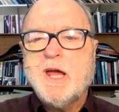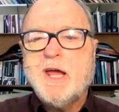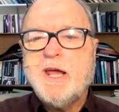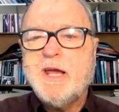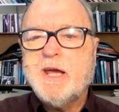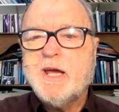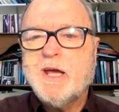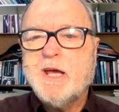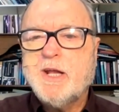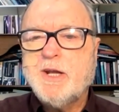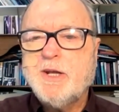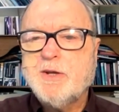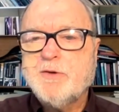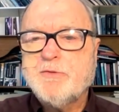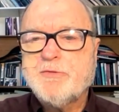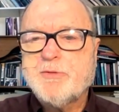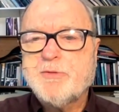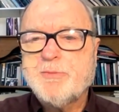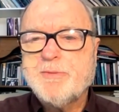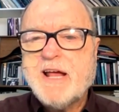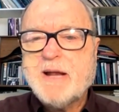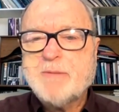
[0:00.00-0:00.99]
and
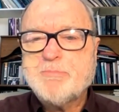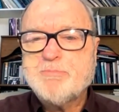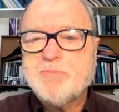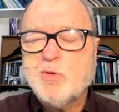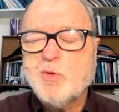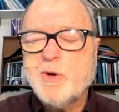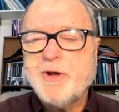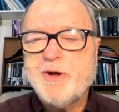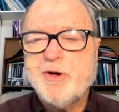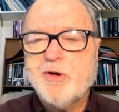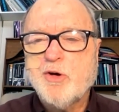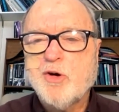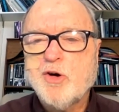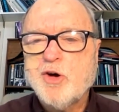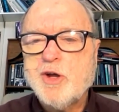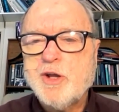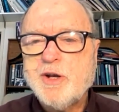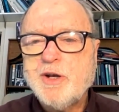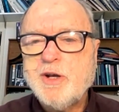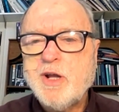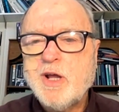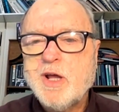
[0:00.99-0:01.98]
from that point
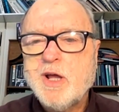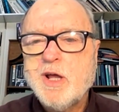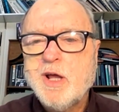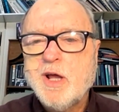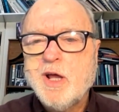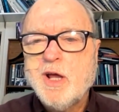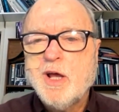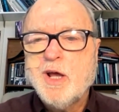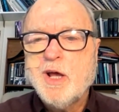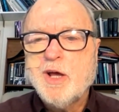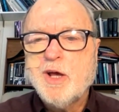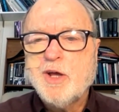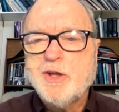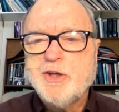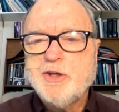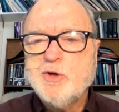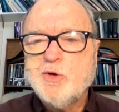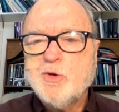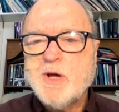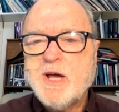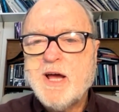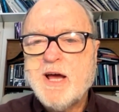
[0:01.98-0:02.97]
on,
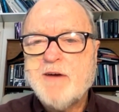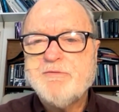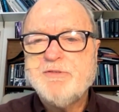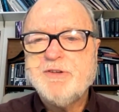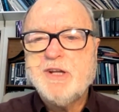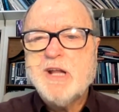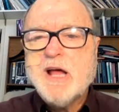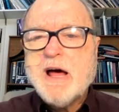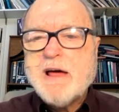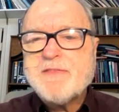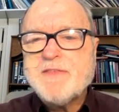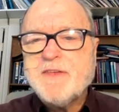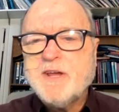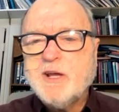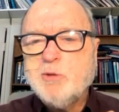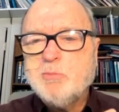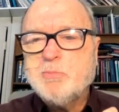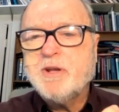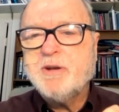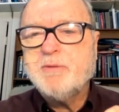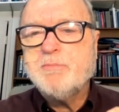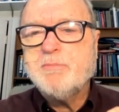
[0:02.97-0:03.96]
you have
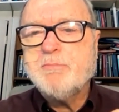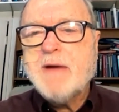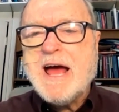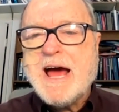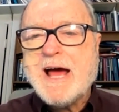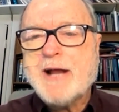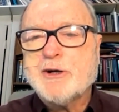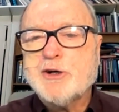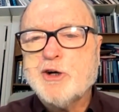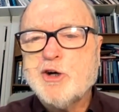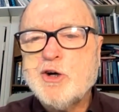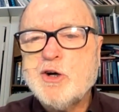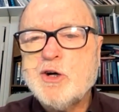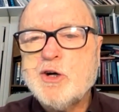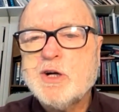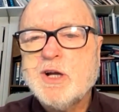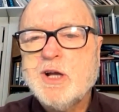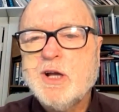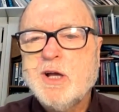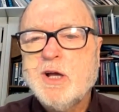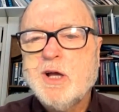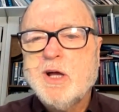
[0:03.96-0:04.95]
nothing but matter
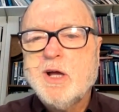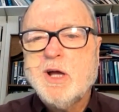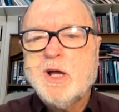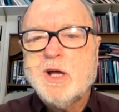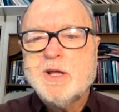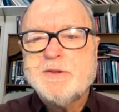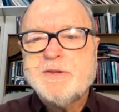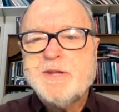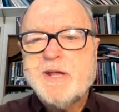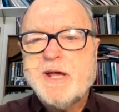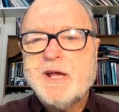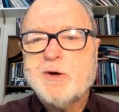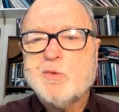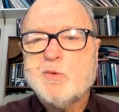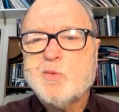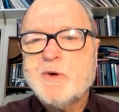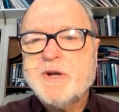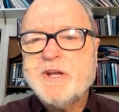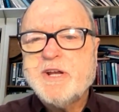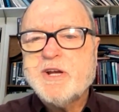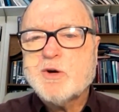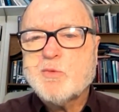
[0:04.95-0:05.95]
that
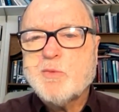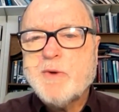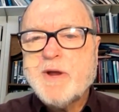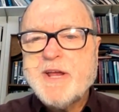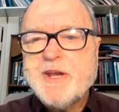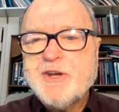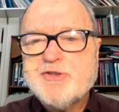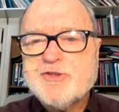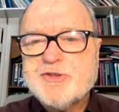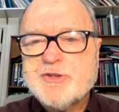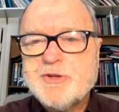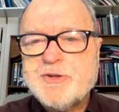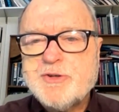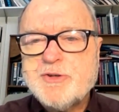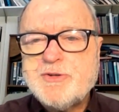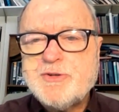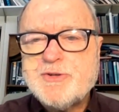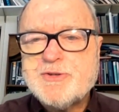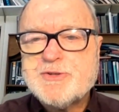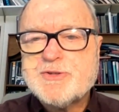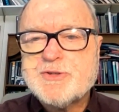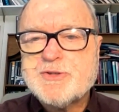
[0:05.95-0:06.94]

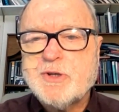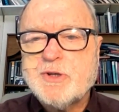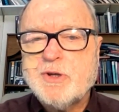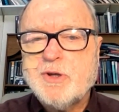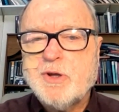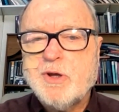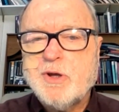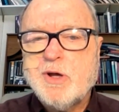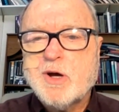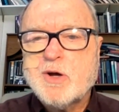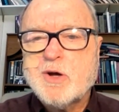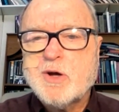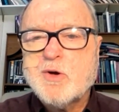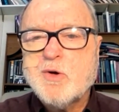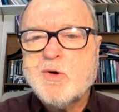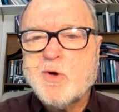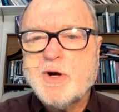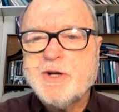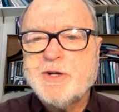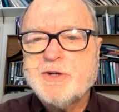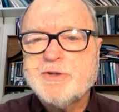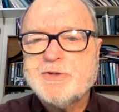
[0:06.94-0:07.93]
rearranges
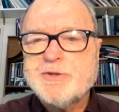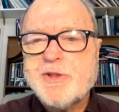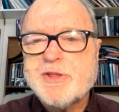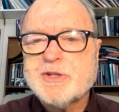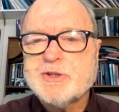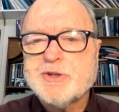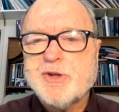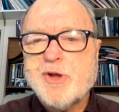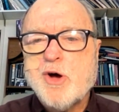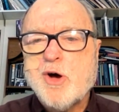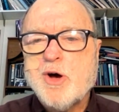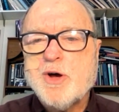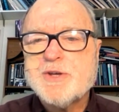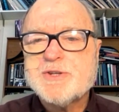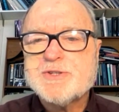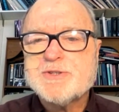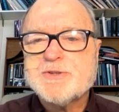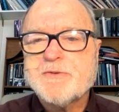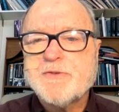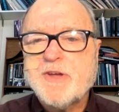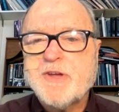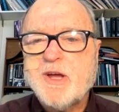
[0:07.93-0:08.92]
according to the
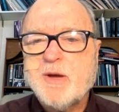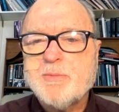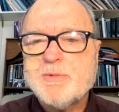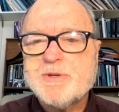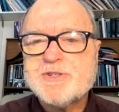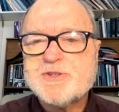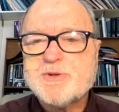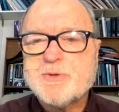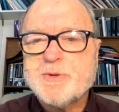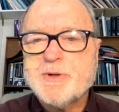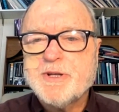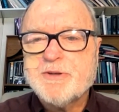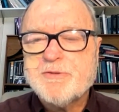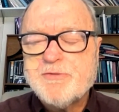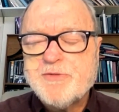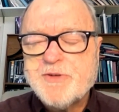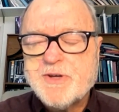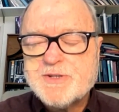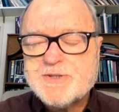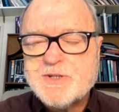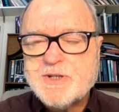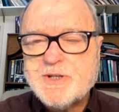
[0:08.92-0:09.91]
laws of chemistry and
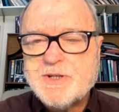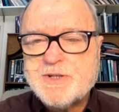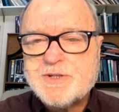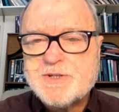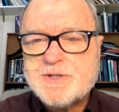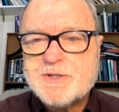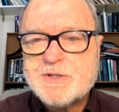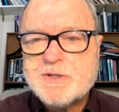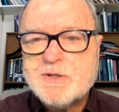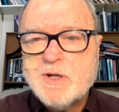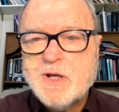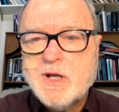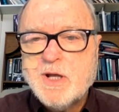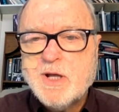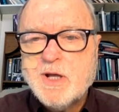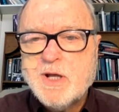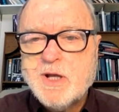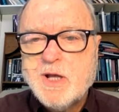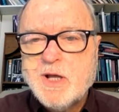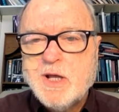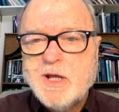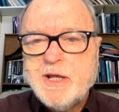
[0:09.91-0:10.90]
physics
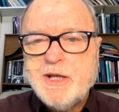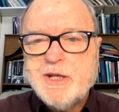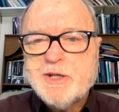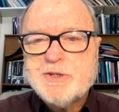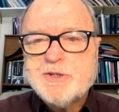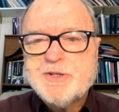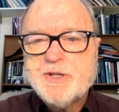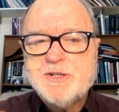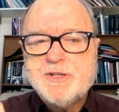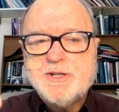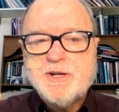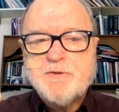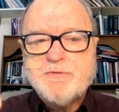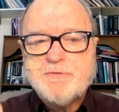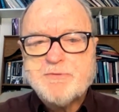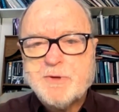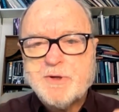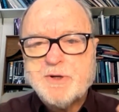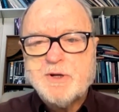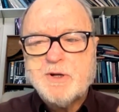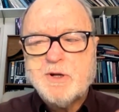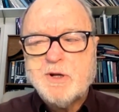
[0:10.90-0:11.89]
into
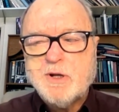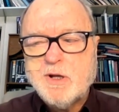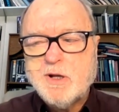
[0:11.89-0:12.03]
different